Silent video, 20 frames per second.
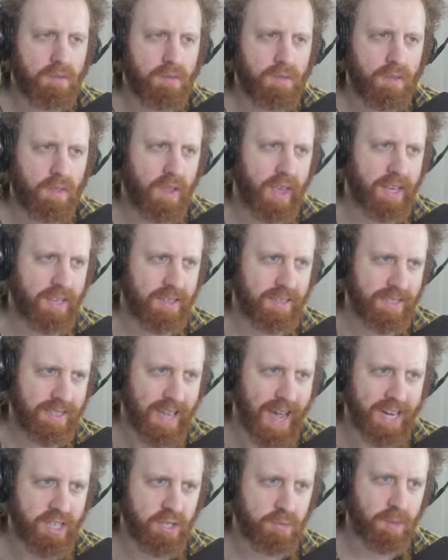like a
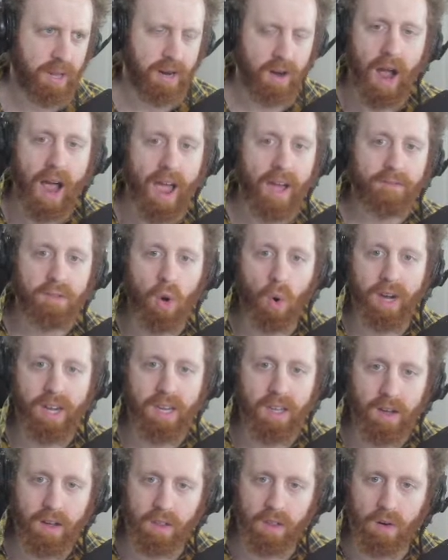Slash player. I have no
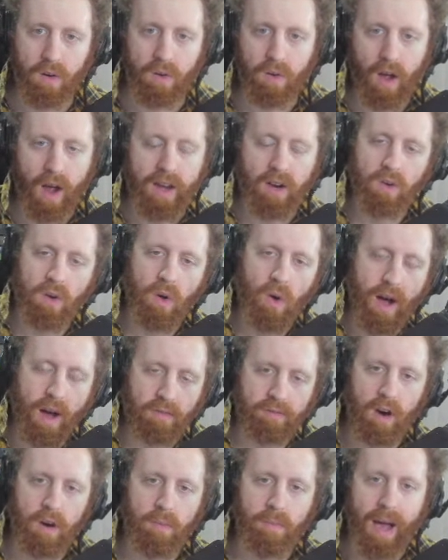idea though. I don't know how
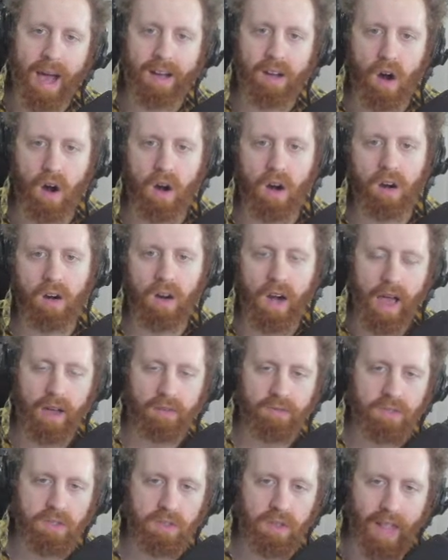far back
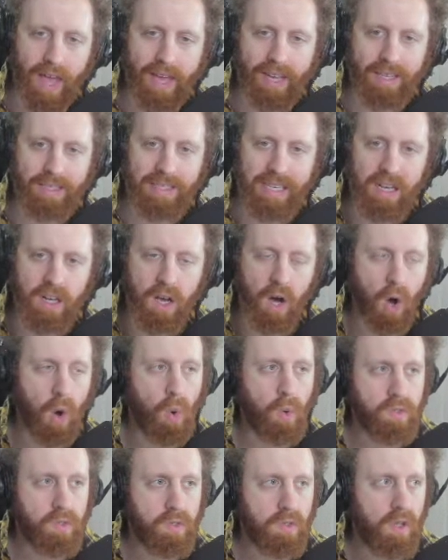RF's legacy
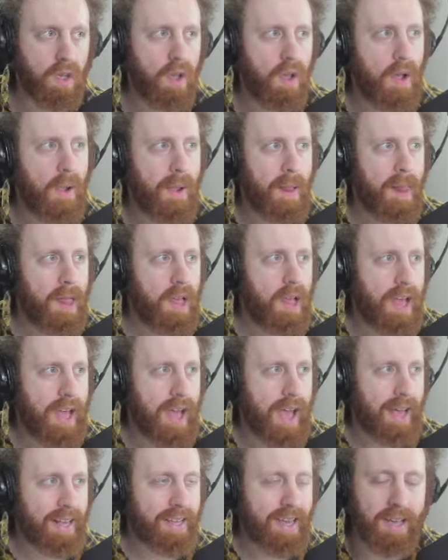goes.
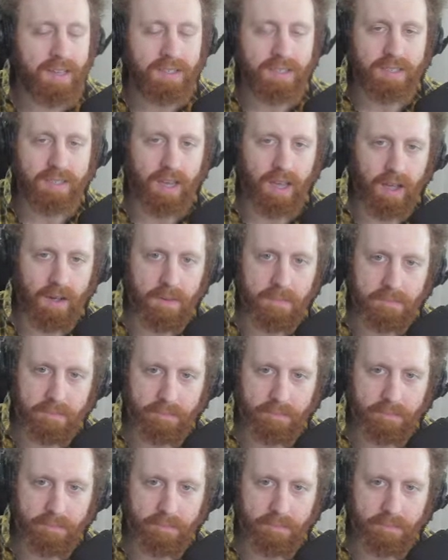And Kesuke,